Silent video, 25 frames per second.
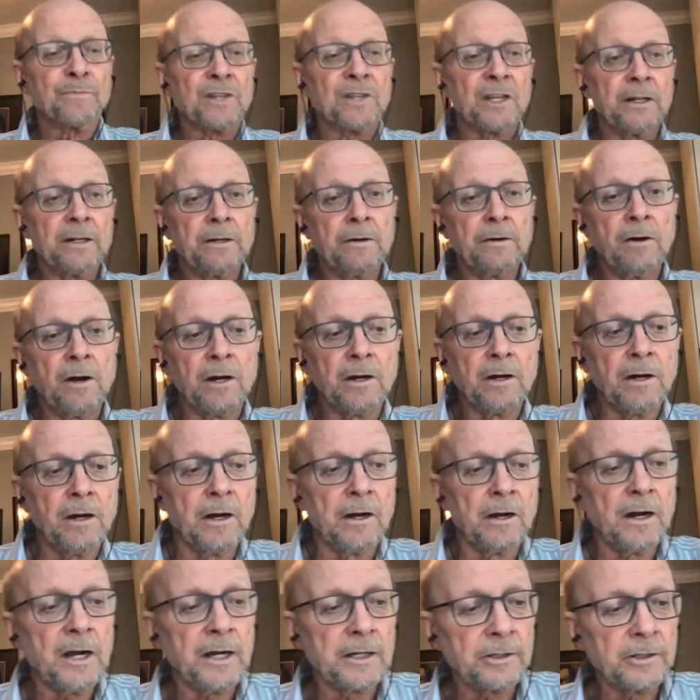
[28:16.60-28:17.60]

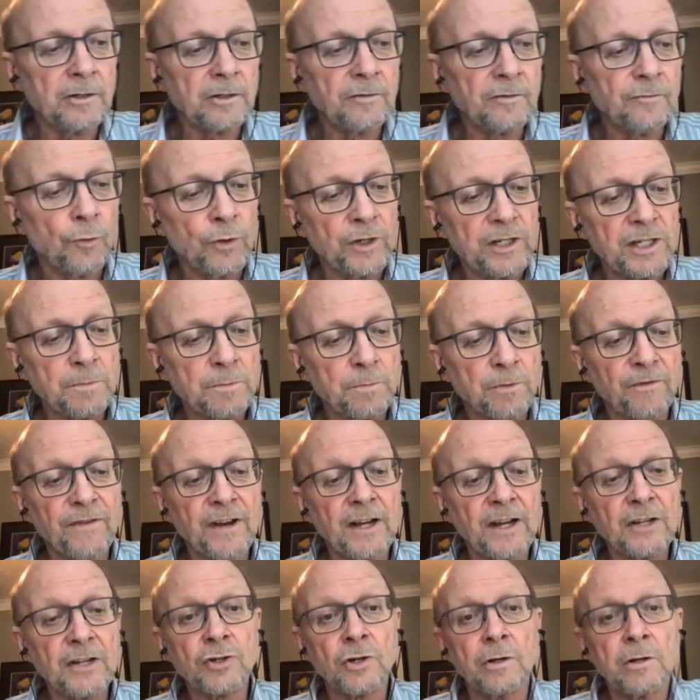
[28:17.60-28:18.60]
our 100-voice
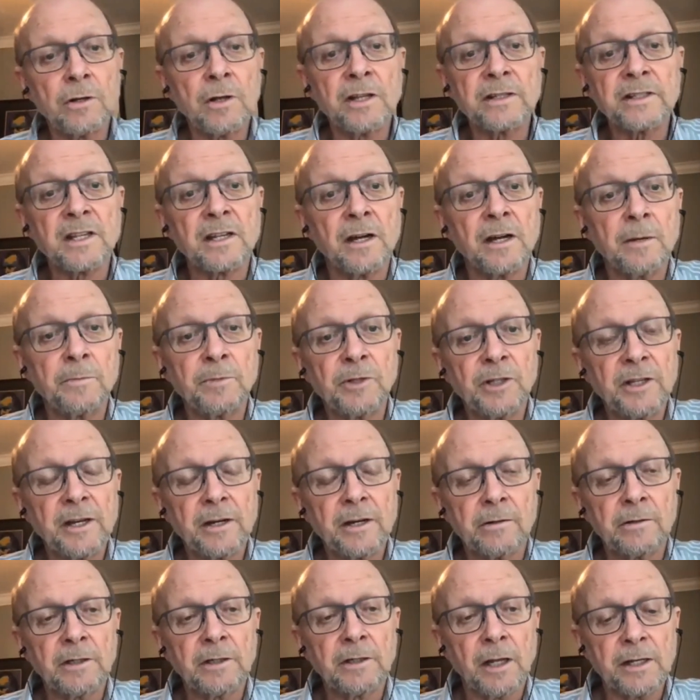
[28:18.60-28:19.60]
professional ensemble
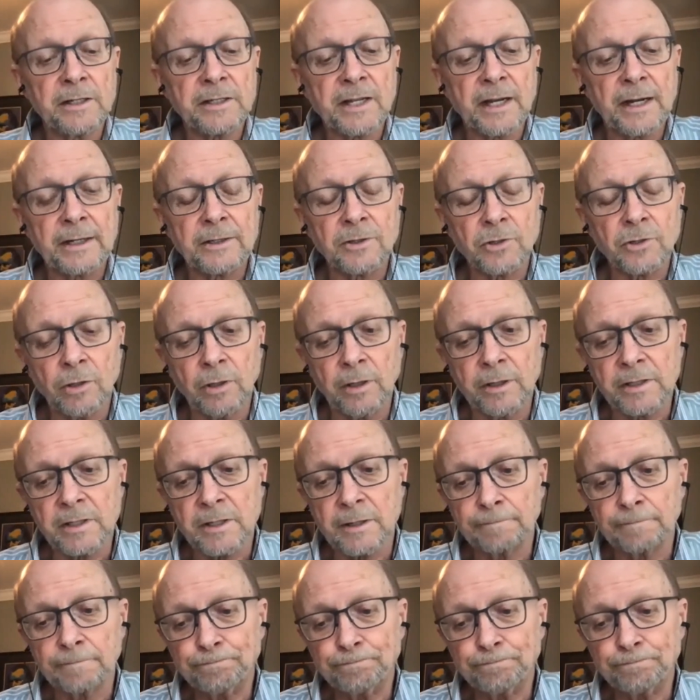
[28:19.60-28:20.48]
here in Los Angeles,